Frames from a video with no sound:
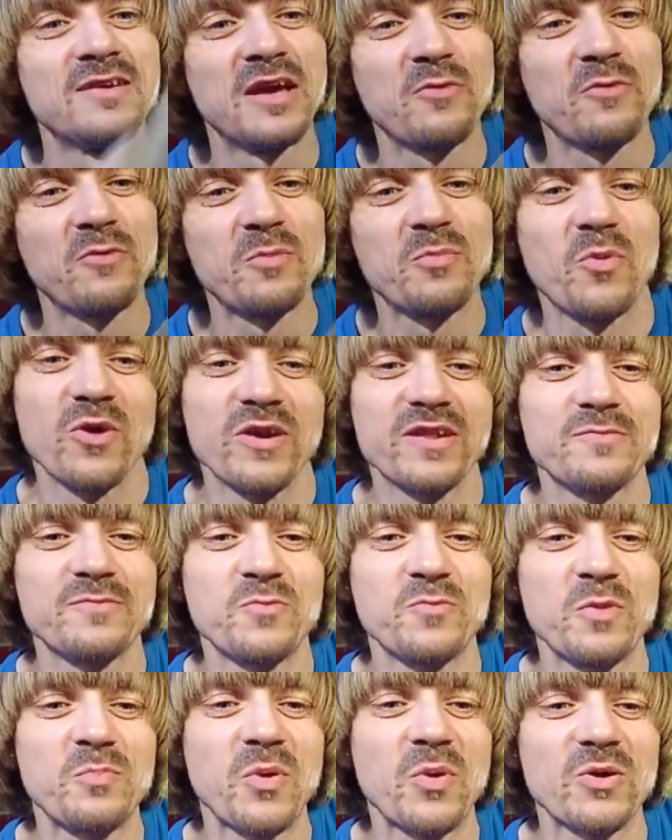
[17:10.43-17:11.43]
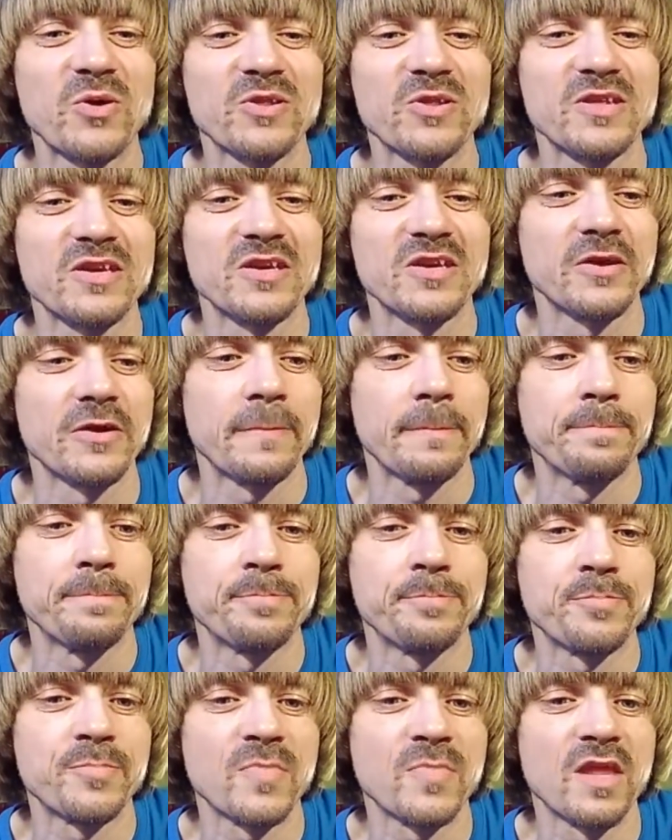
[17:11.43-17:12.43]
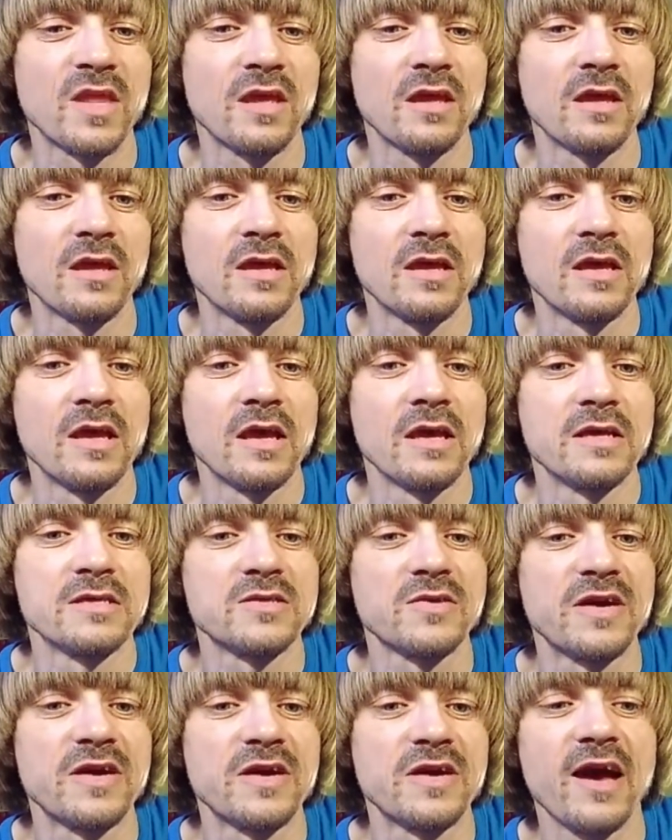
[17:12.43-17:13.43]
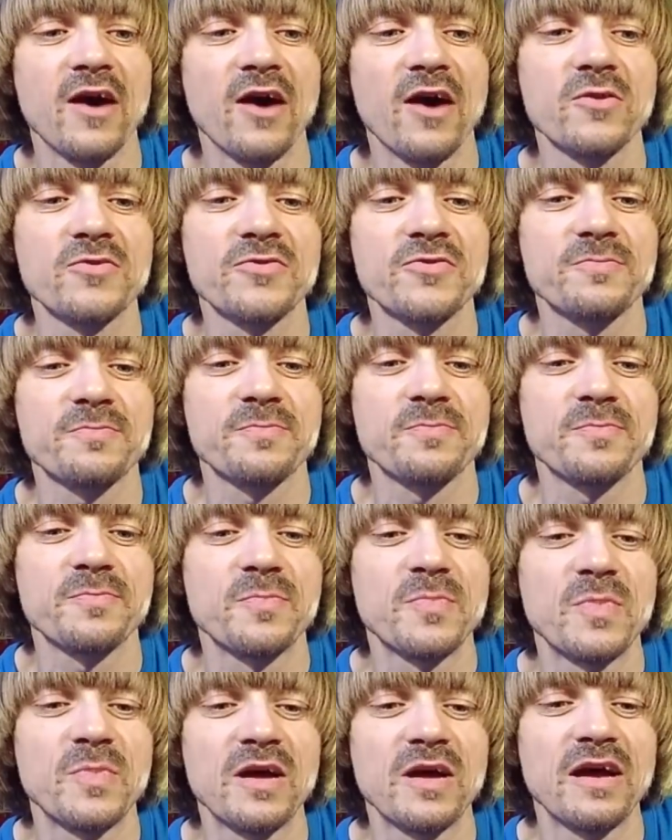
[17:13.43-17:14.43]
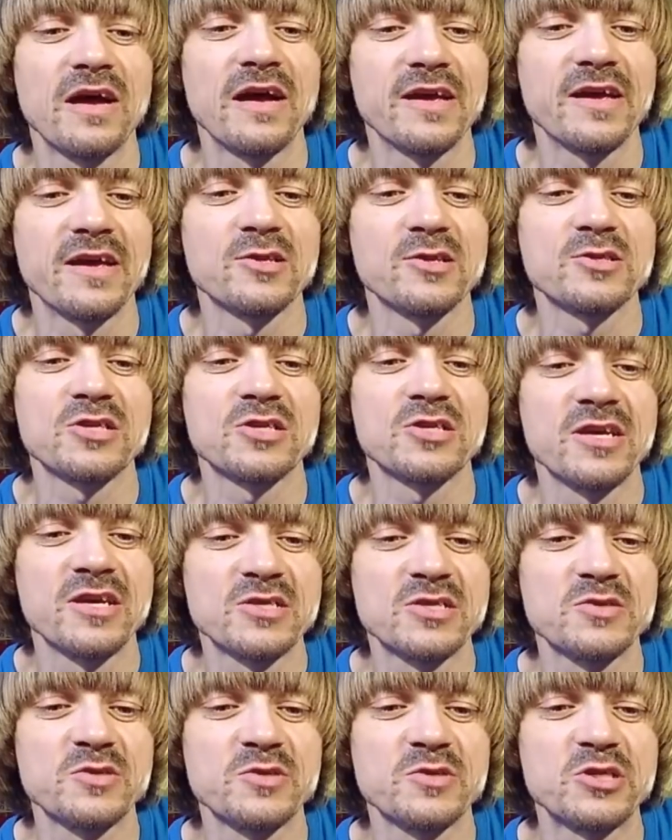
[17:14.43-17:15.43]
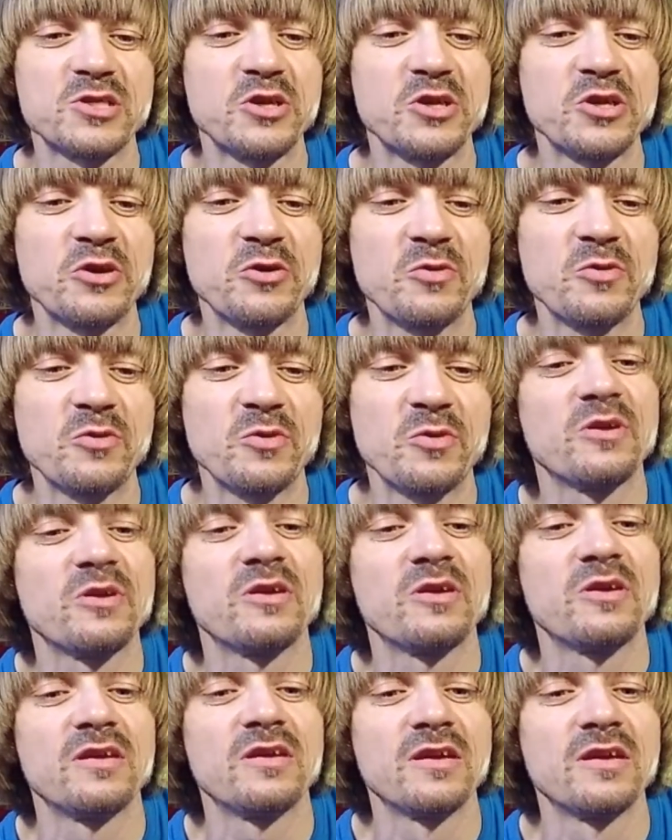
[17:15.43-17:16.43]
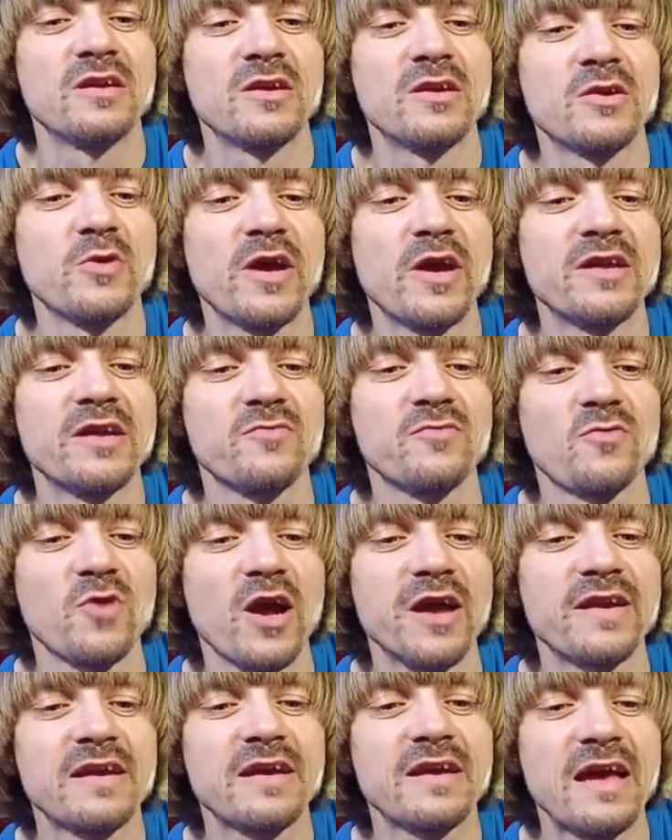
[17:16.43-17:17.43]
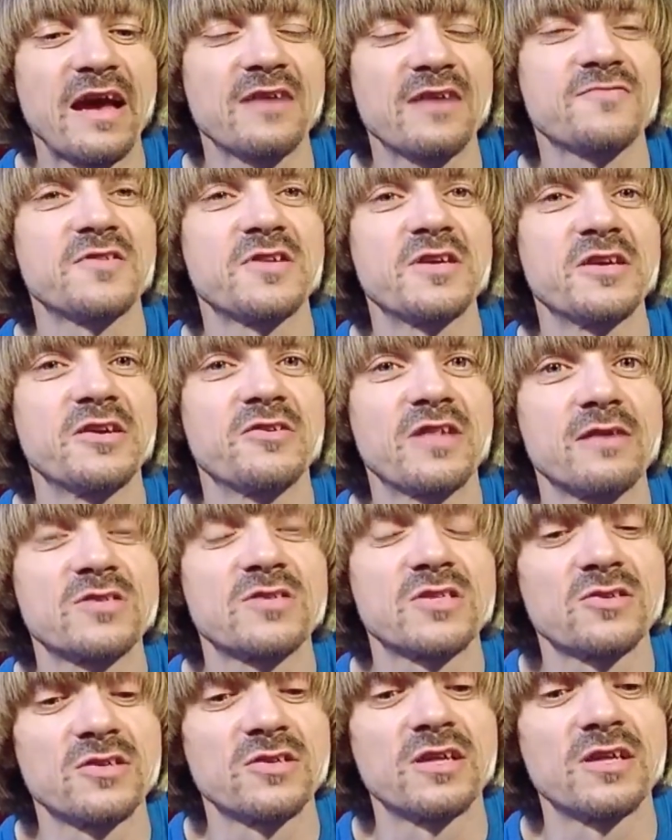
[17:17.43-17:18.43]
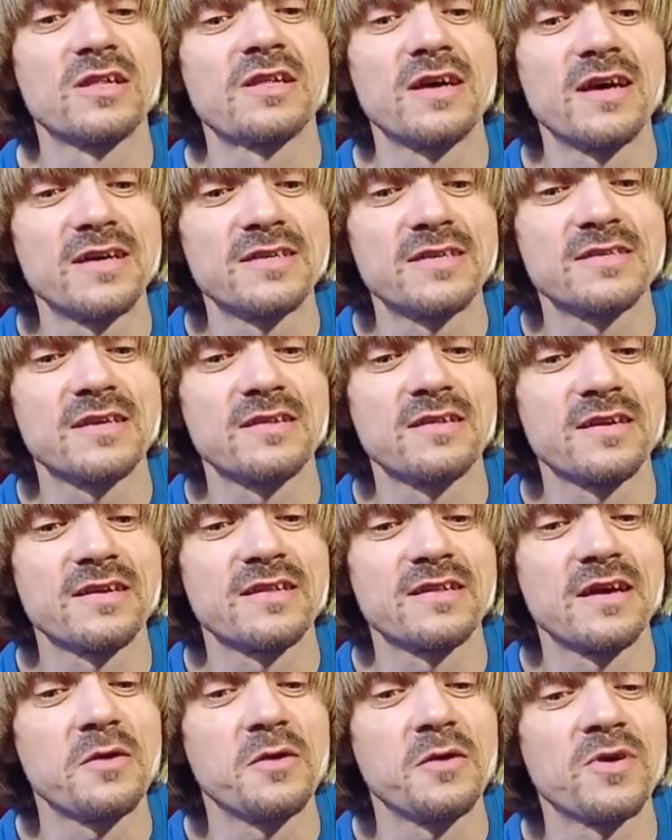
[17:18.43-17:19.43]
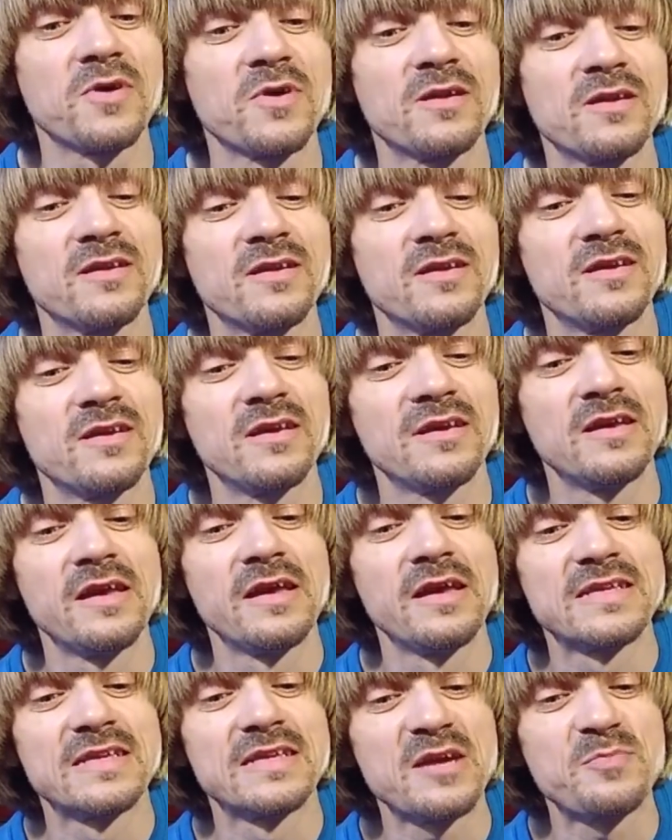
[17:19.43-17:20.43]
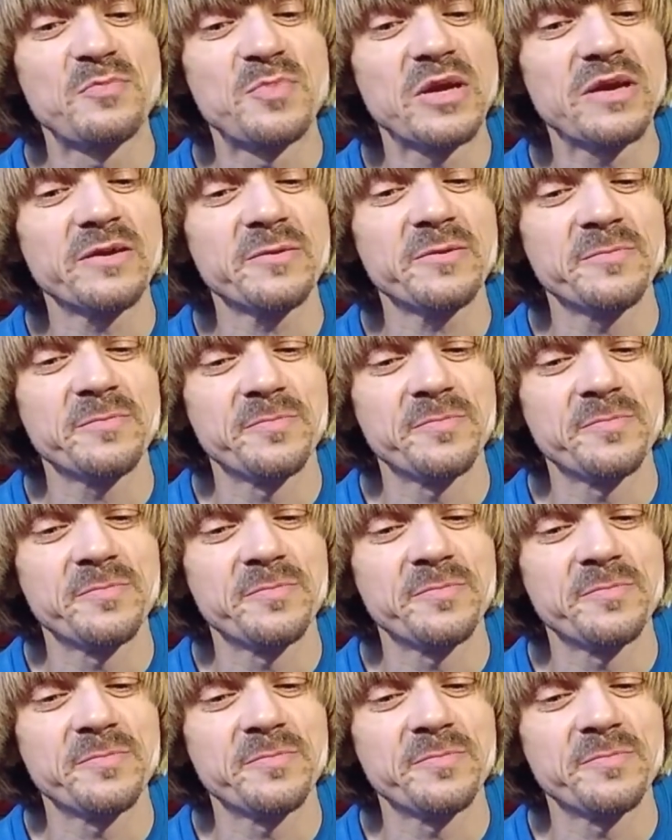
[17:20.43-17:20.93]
one point in one part of the year. So I had health, I had English, history 2, creative writing half of the year. That was a good class. I like that one. Typing,